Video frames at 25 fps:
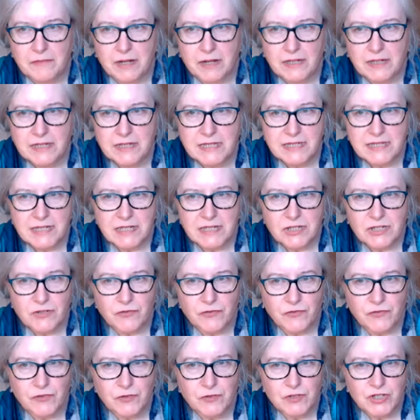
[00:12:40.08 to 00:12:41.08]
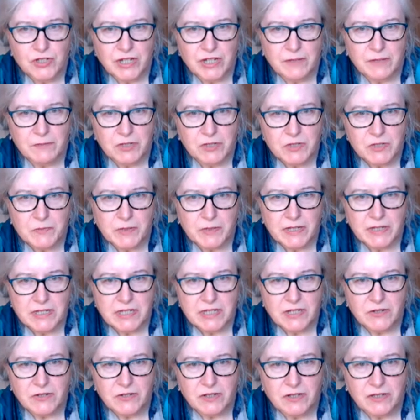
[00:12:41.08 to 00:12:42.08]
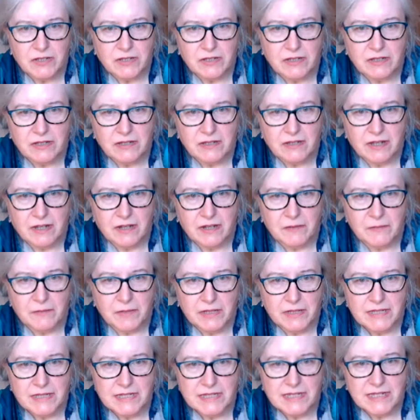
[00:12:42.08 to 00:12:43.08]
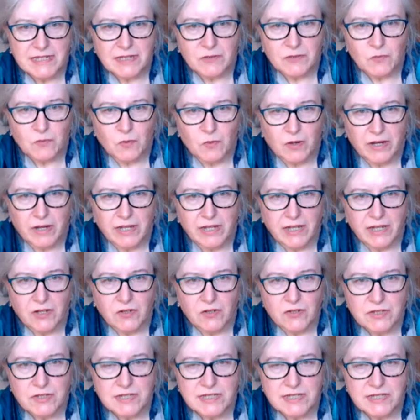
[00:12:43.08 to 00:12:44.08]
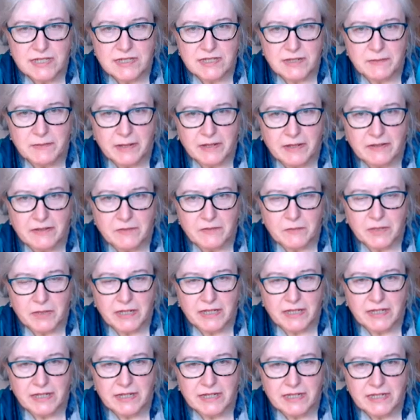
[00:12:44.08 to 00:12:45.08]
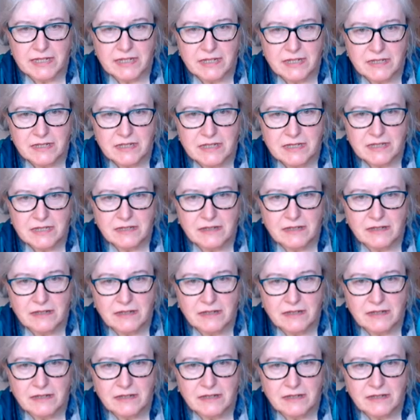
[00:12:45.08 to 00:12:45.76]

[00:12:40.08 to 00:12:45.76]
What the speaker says: understand your food chain much better. You can understand why it costs the amount of money that it does.